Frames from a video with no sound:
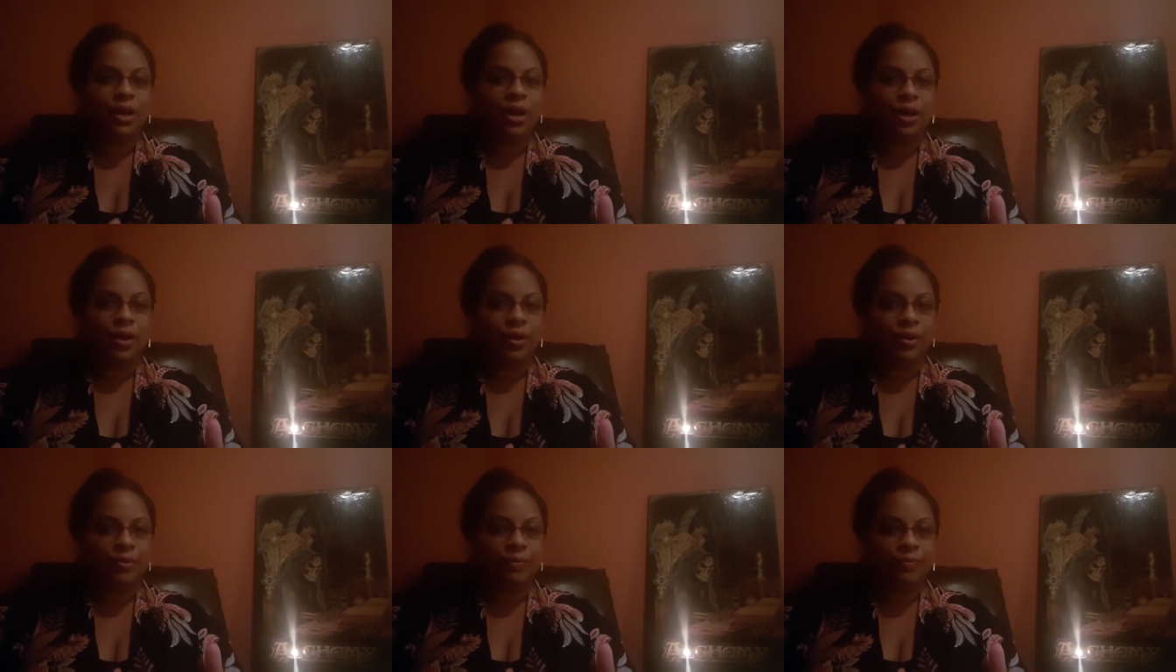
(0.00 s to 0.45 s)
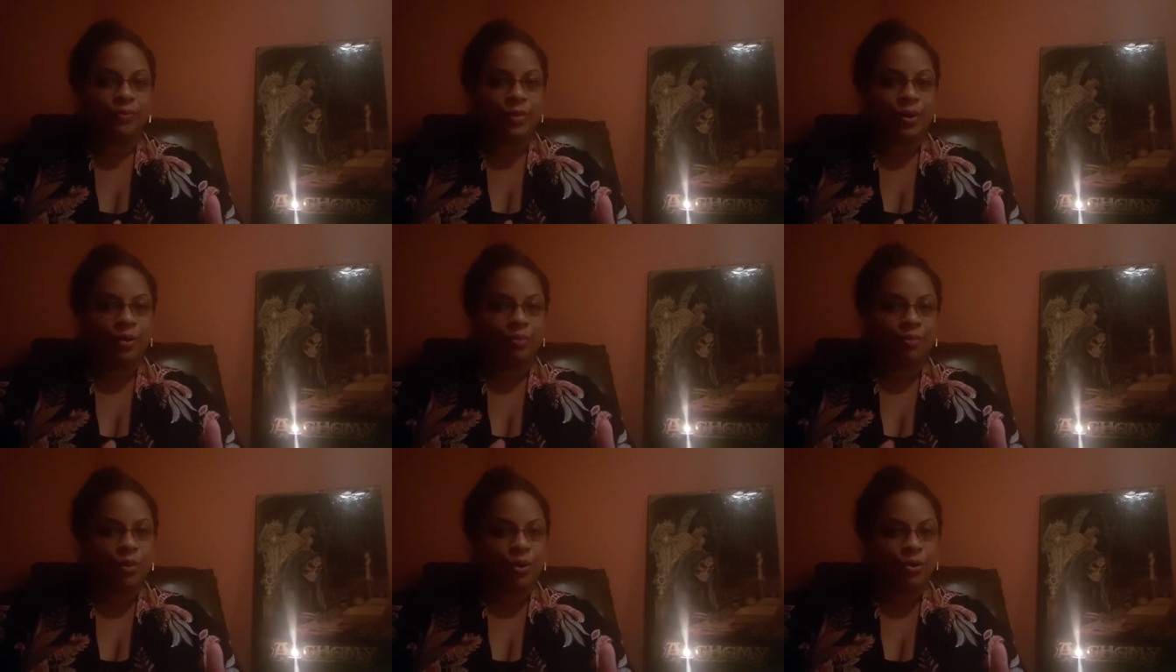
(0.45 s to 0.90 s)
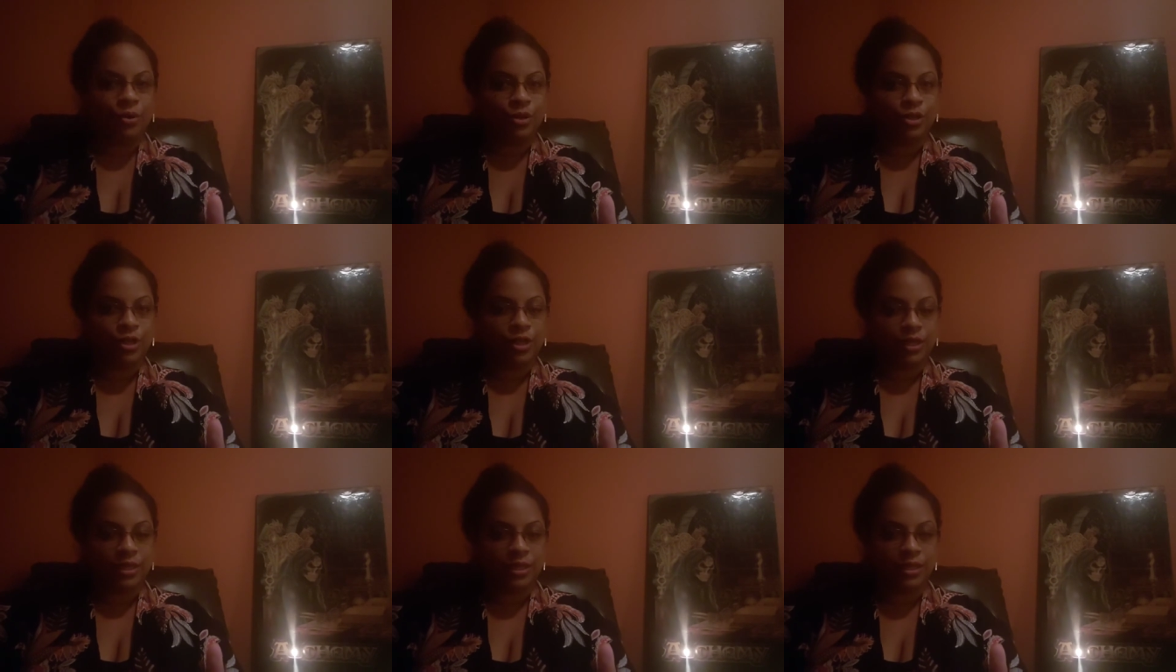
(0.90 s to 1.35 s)
um,
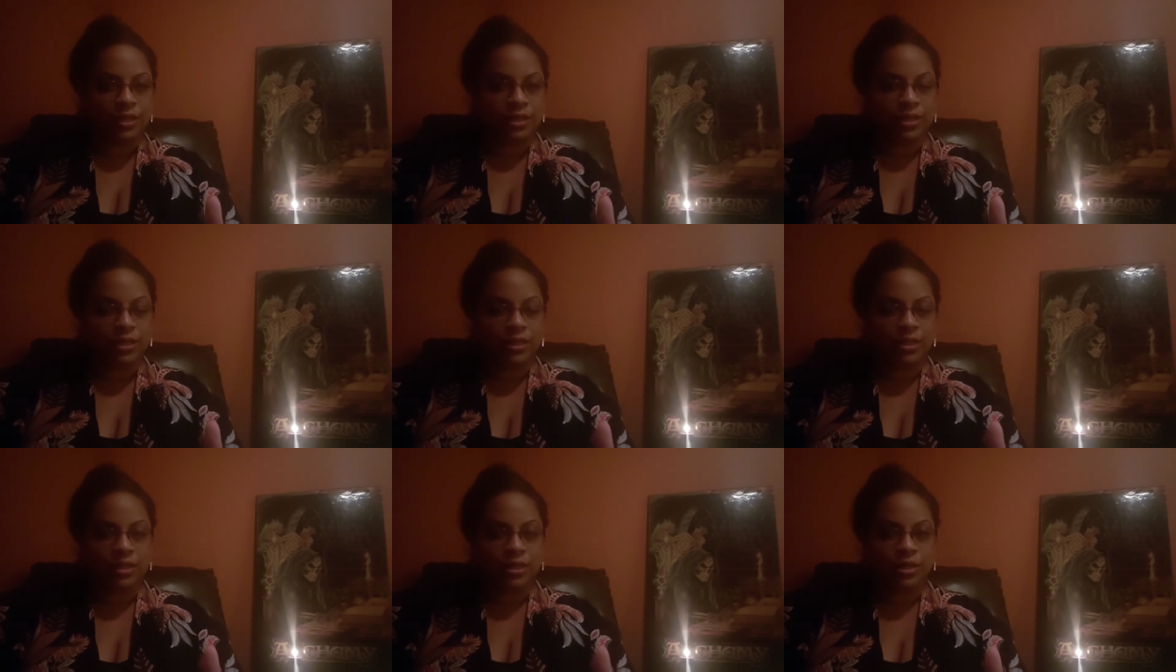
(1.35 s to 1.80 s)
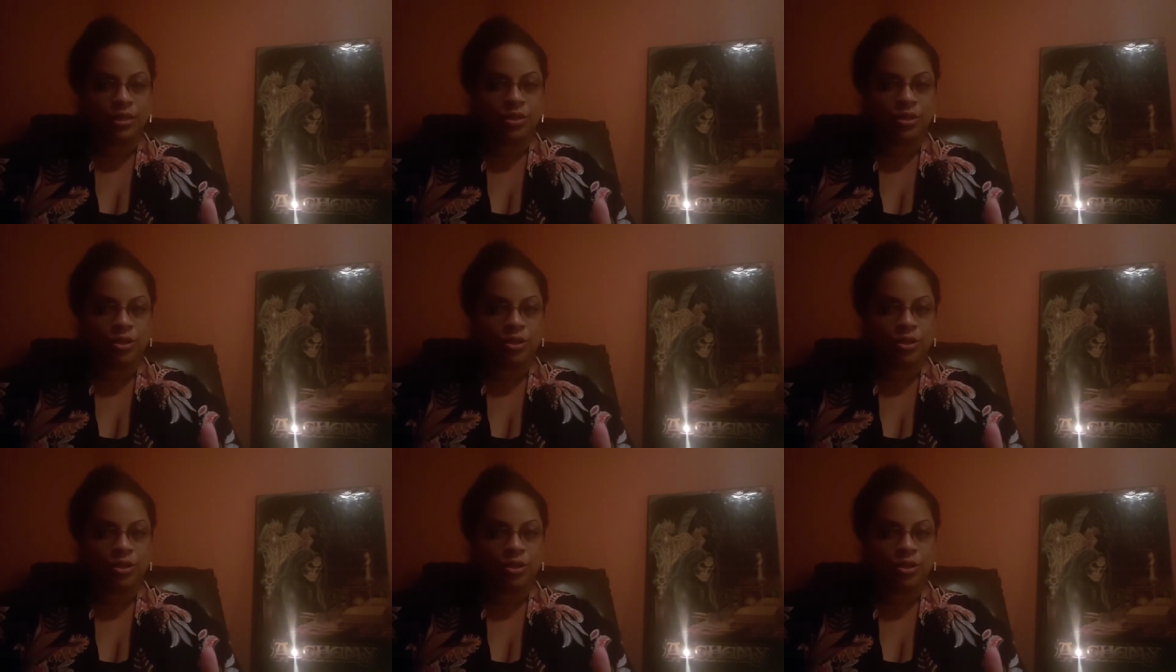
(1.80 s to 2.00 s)
emotions.